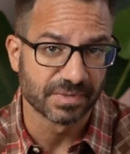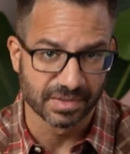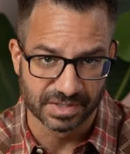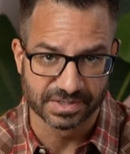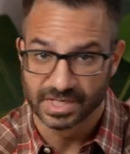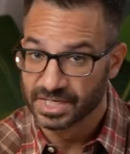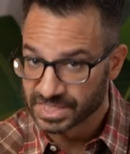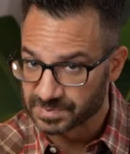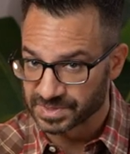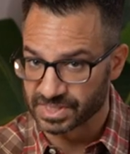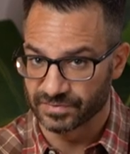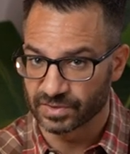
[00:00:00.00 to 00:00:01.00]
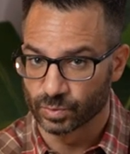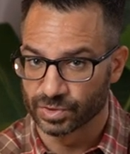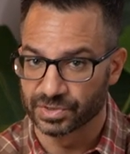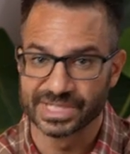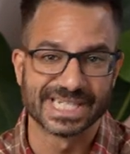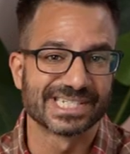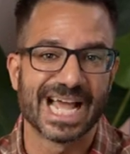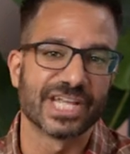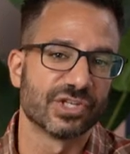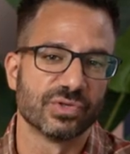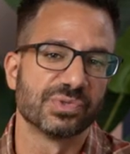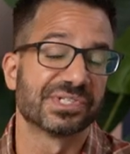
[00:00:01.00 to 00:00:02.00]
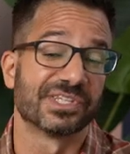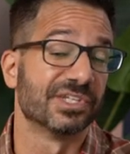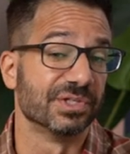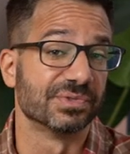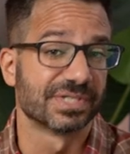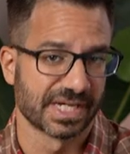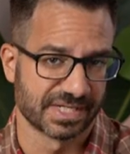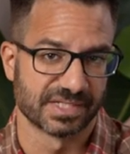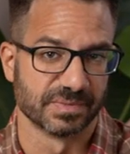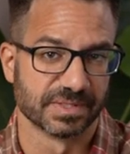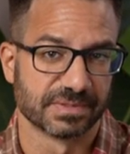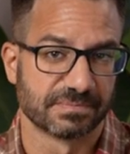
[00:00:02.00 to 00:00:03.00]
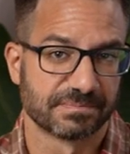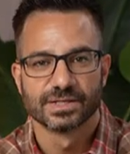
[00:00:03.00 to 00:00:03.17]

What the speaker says: This specific word is not used in the New Testament.